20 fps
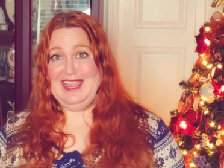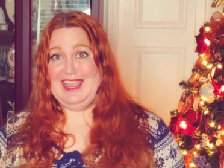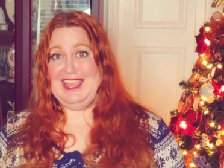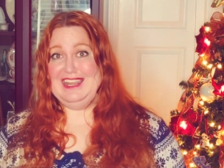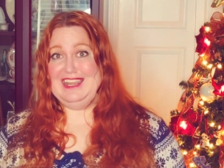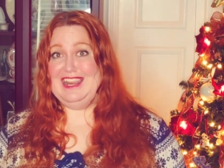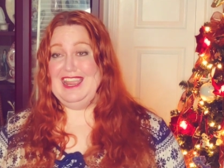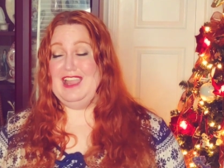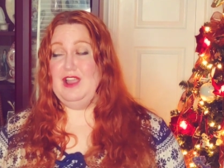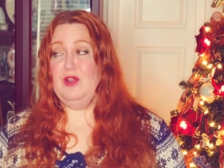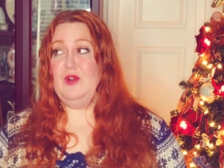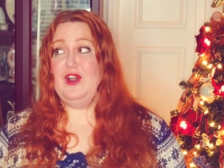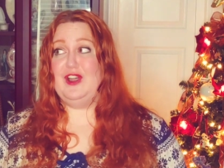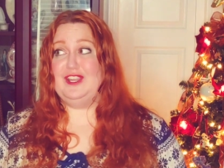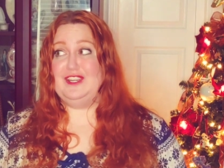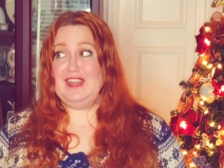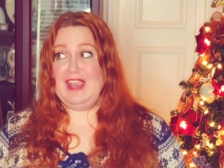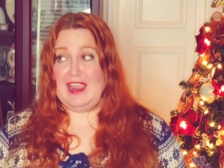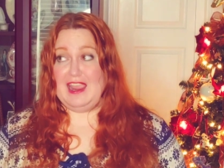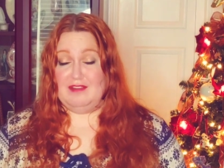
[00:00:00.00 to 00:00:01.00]
and how
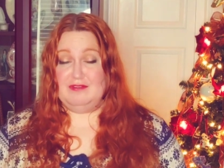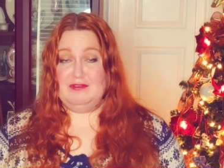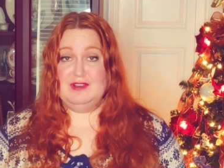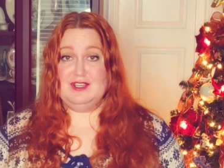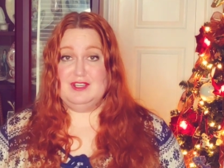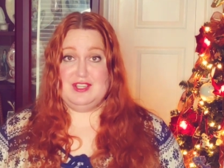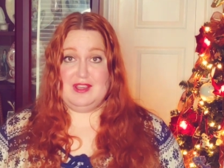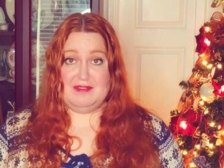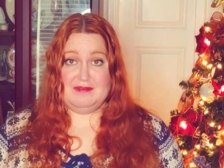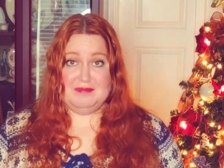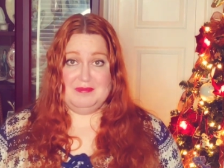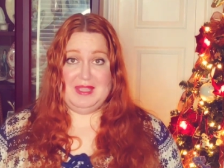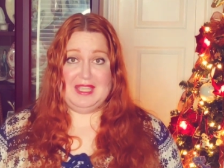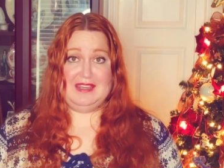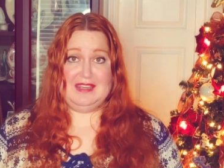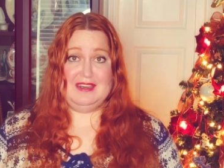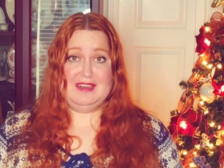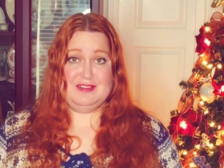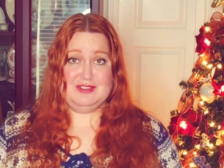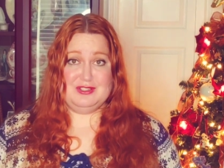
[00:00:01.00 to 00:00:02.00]
on average I've
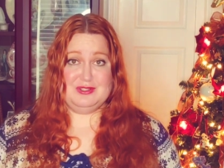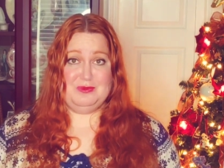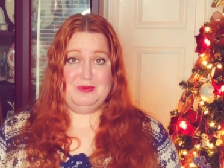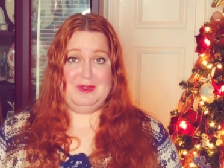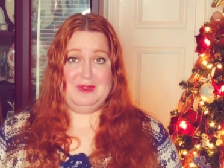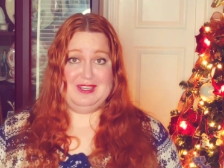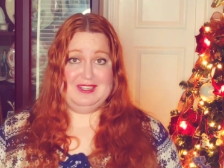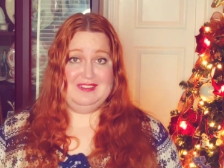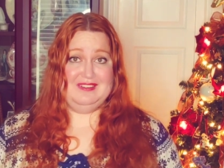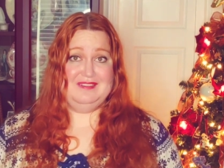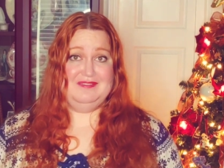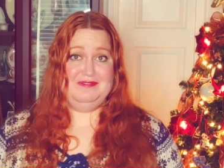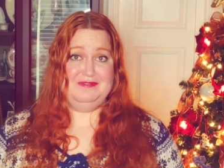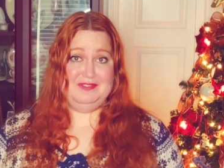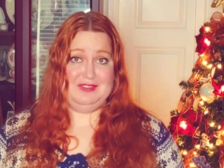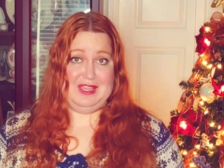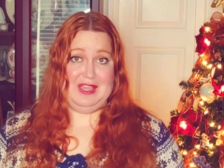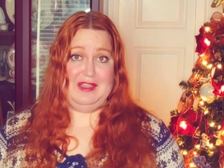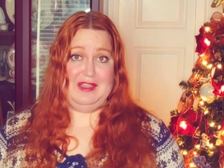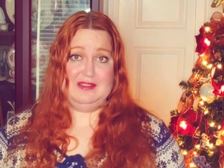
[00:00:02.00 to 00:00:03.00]
managed one
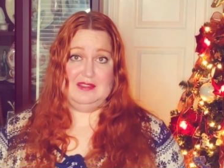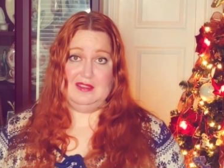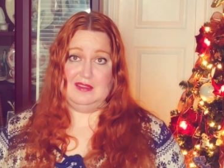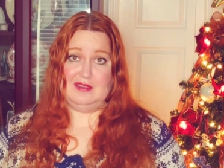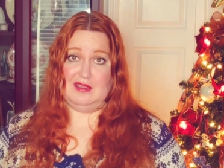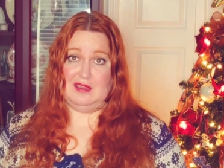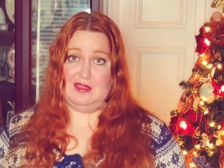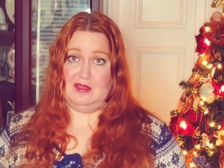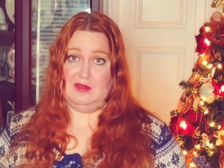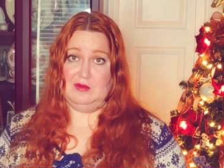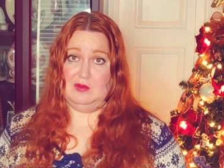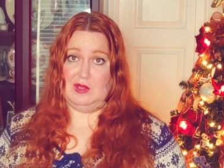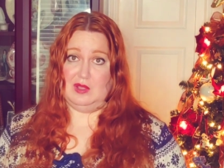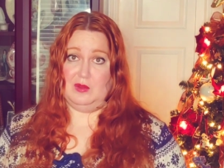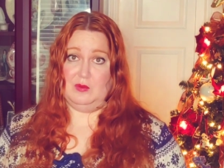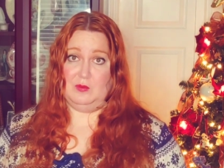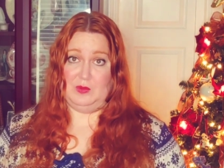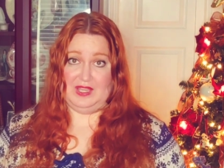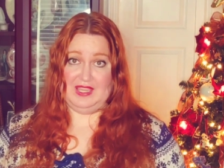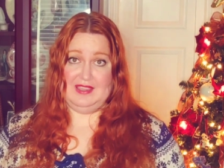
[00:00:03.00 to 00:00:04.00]
vlog
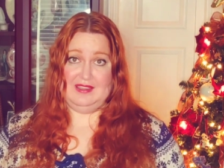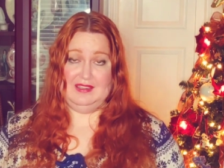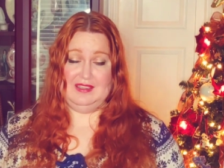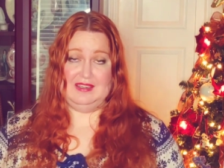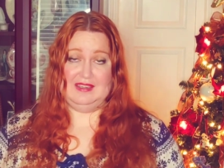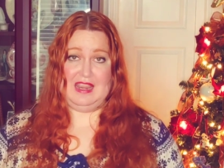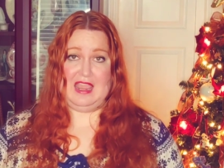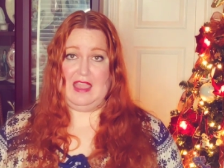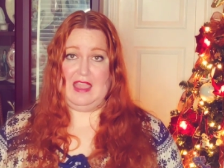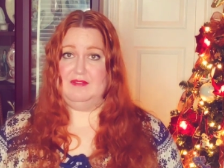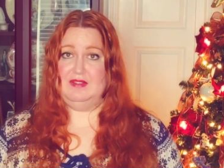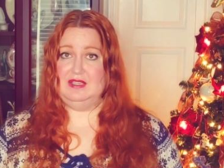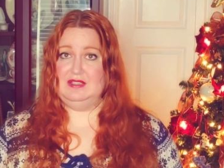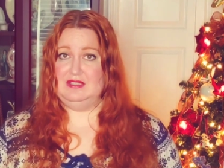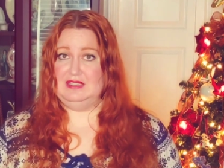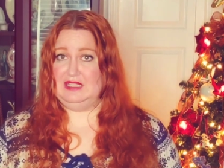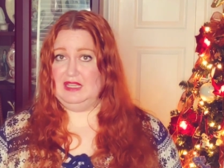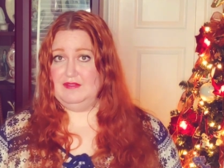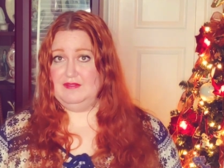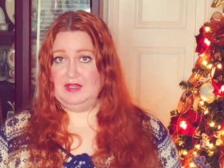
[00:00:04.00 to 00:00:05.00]
a week and
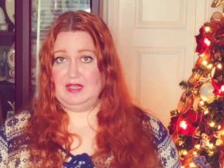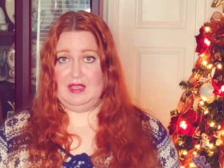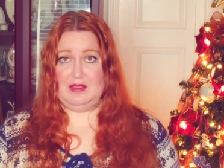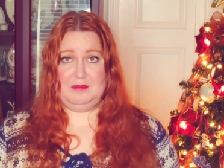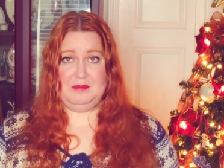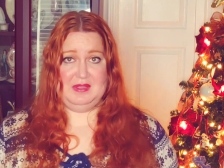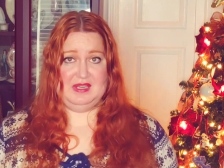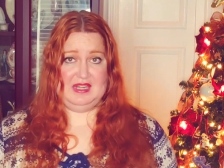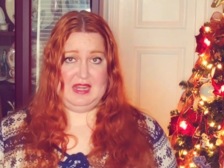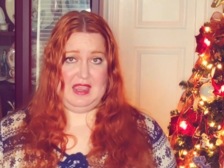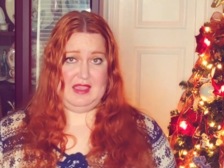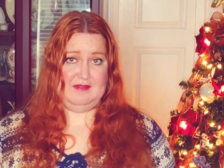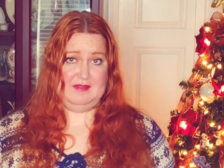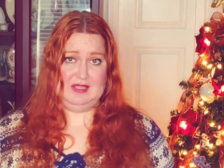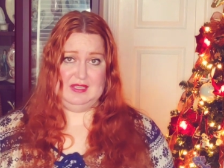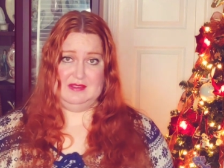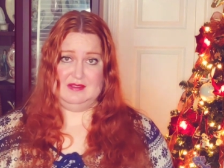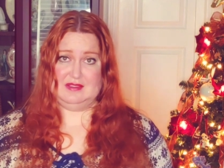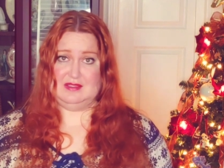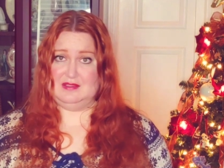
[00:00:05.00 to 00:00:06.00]
haven't given up and
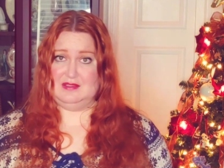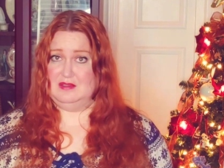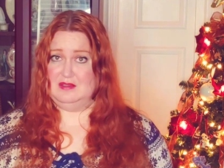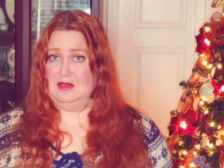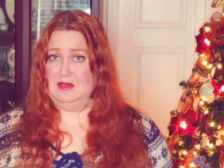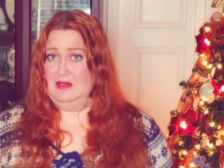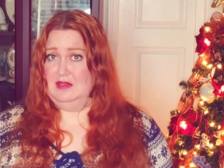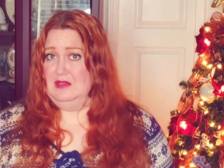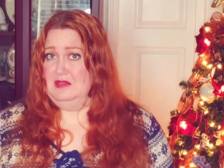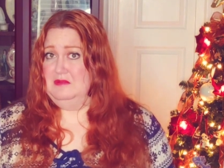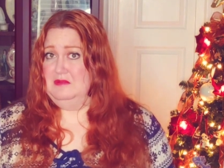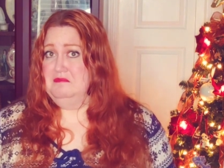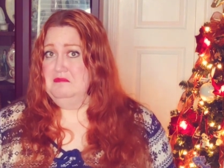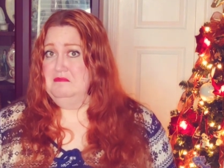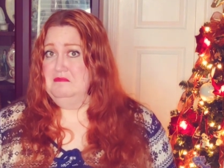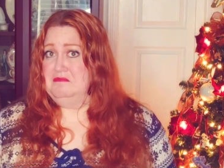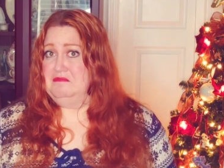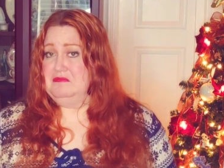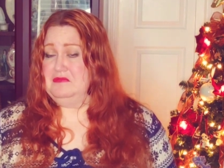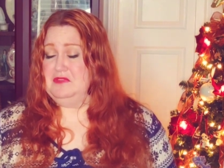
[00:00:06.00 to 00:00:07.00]
haven't
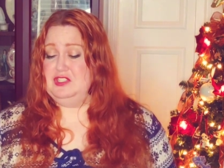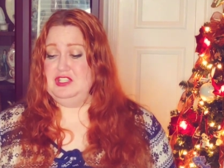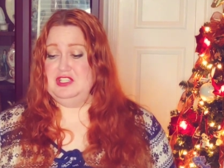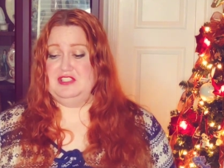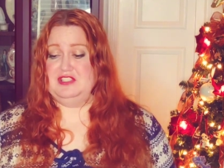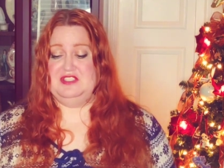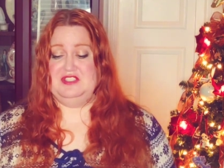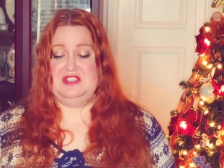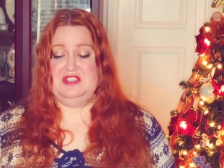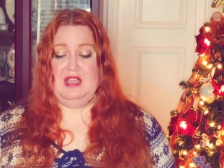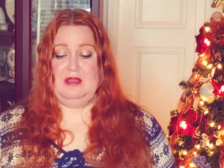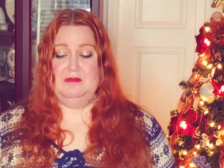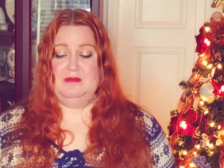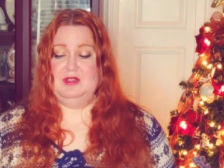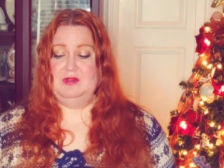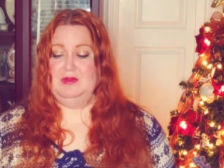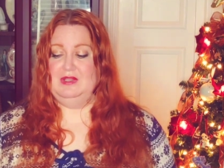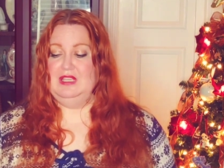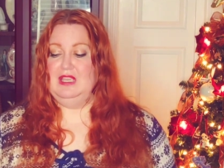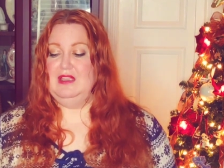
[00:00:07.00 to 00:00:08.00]
just stopped
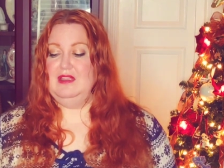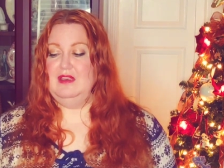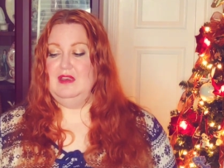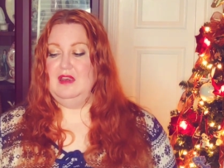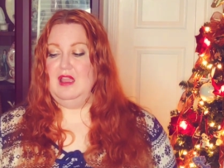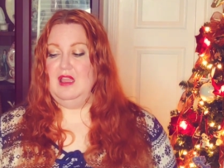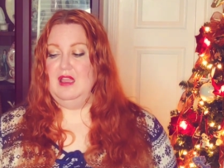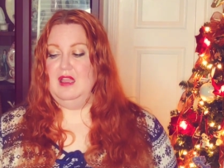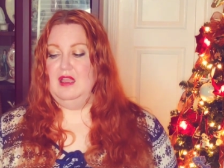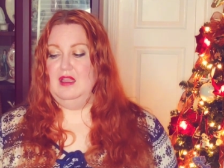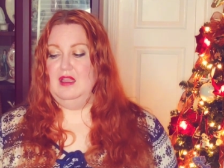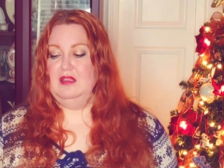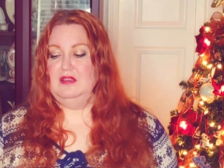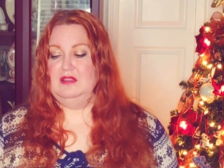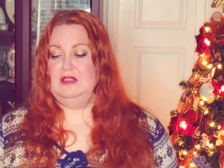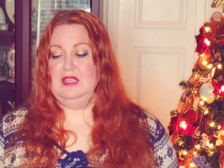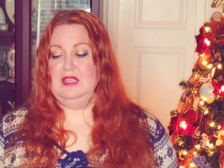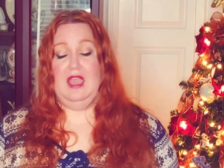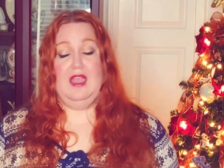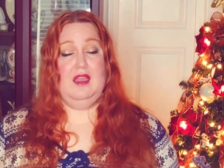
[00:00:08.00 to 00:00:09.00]
doing it?
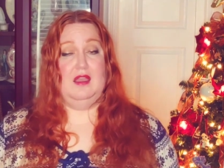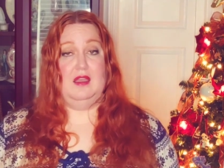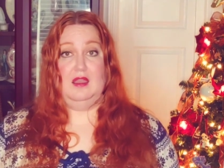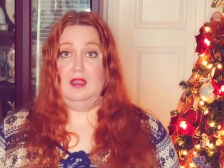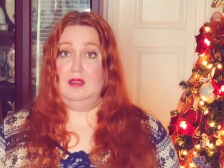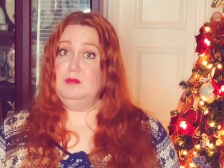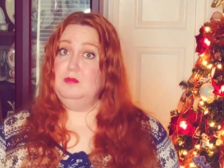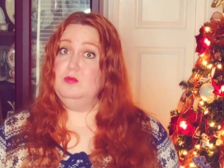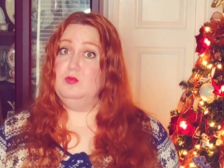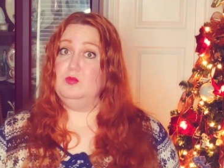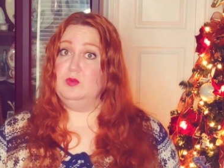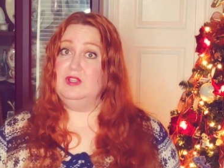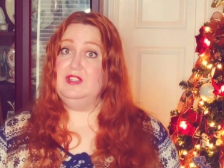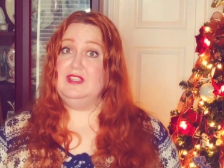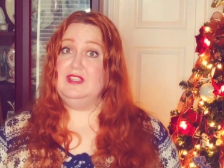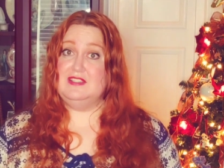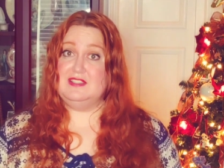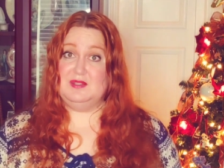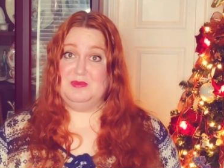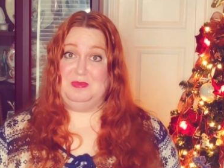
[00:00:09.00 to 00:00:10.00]
Yeah, I'm
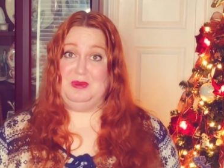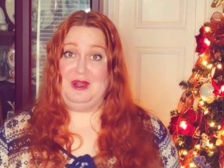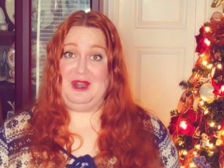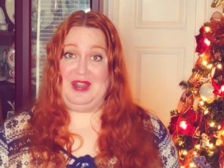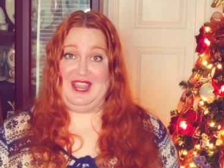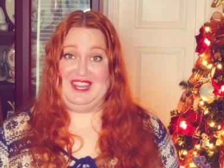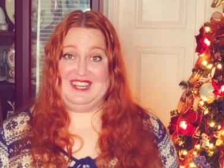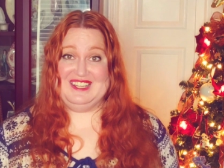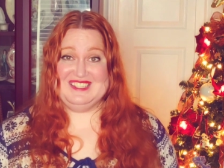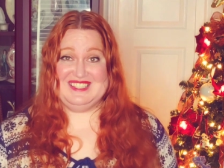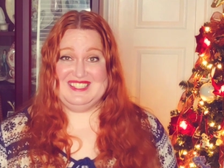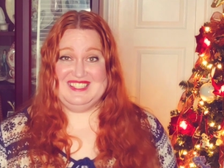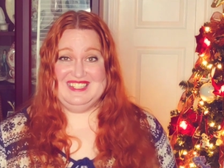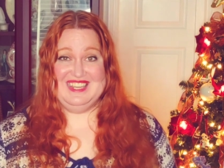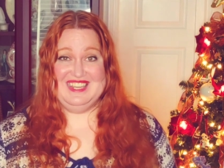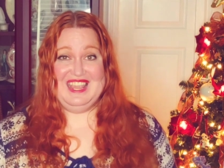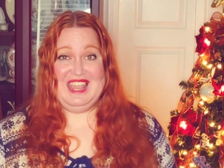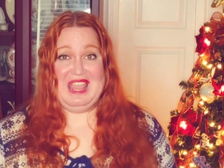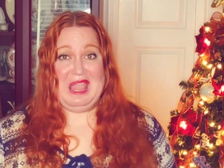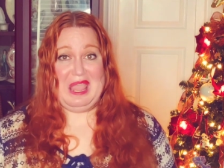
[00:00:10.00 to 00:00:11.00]
really surprised
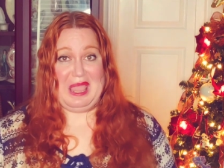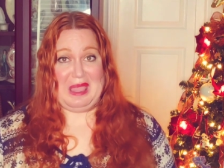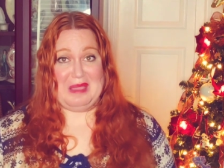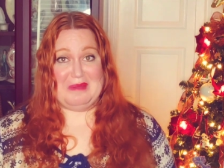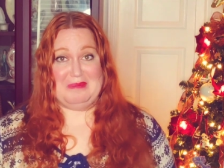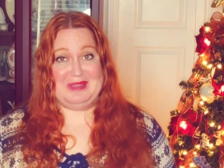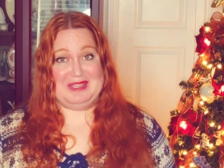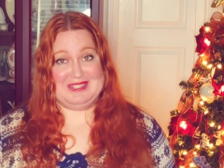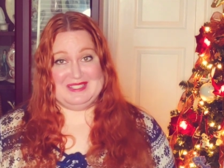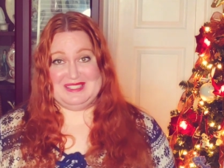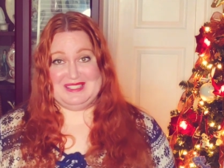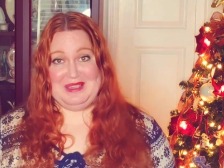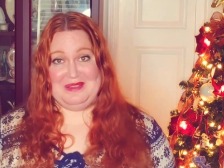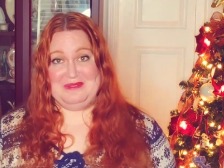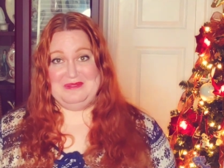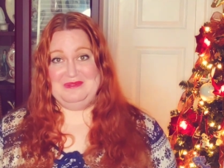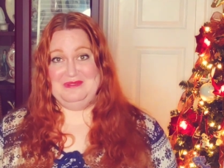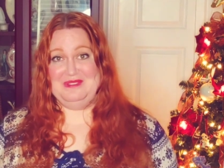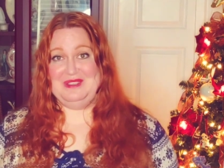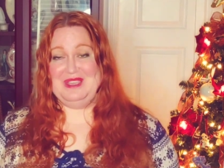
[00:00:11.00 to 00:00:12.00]
at
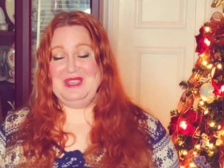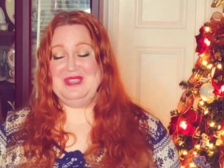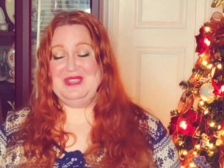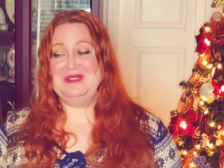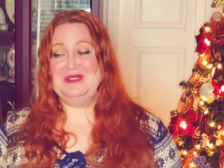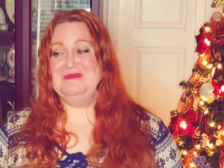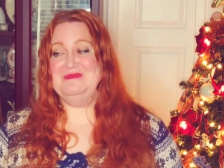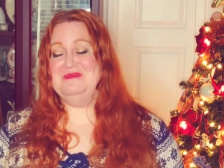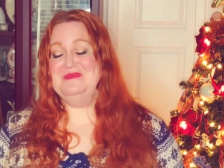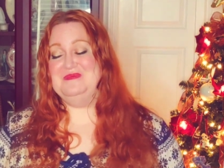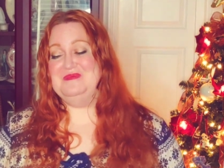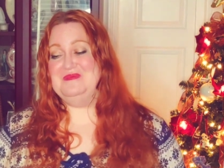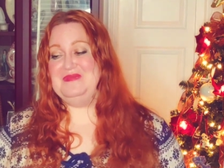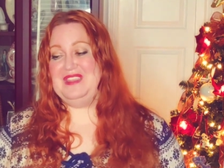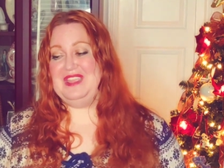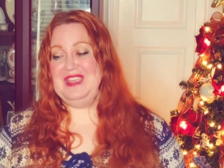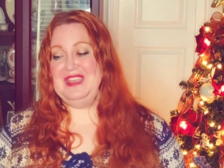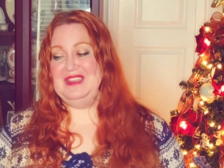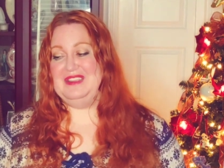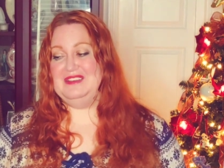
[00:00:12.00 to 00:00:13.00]
myself
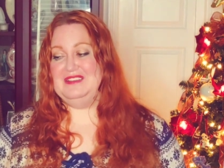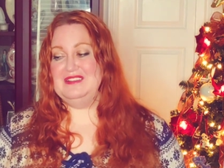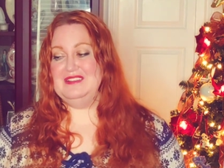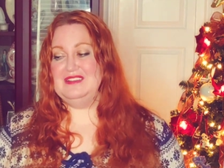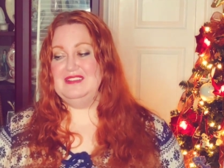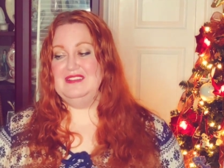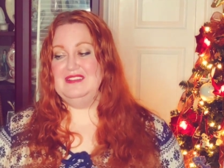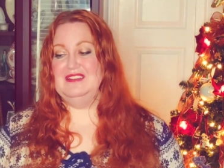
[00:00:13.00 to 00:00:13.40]
and